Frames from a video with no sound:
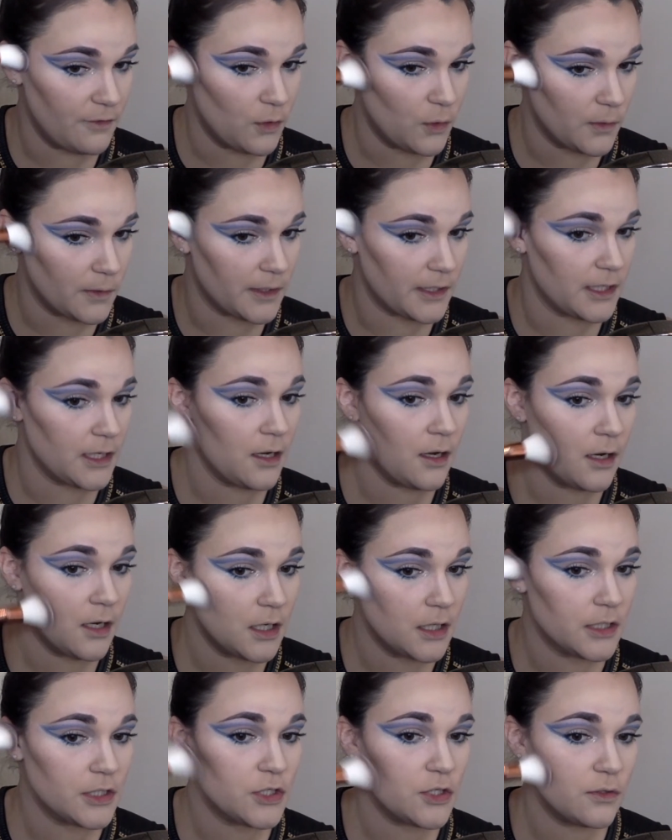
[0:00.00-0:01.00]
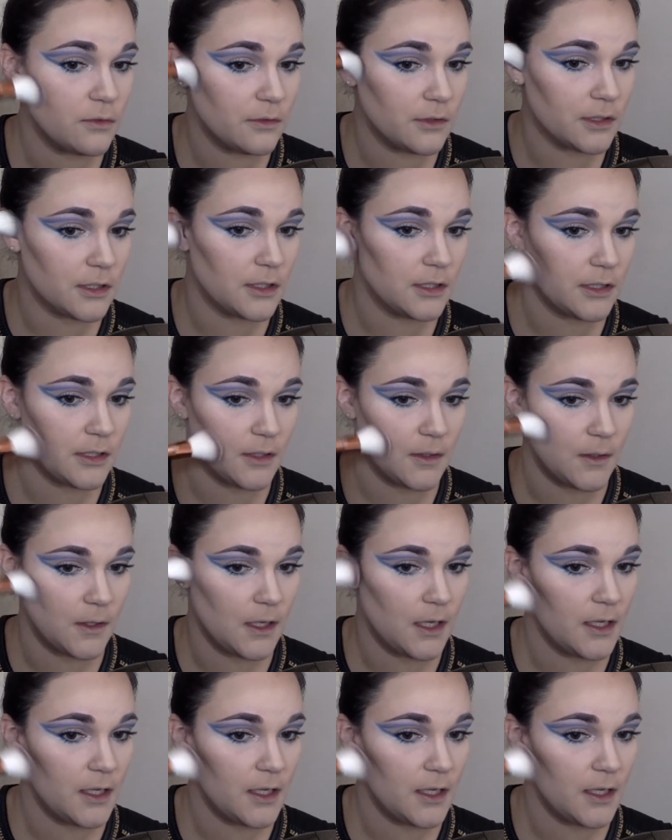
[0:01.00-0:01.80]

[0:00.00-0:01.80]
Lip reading: already contoured,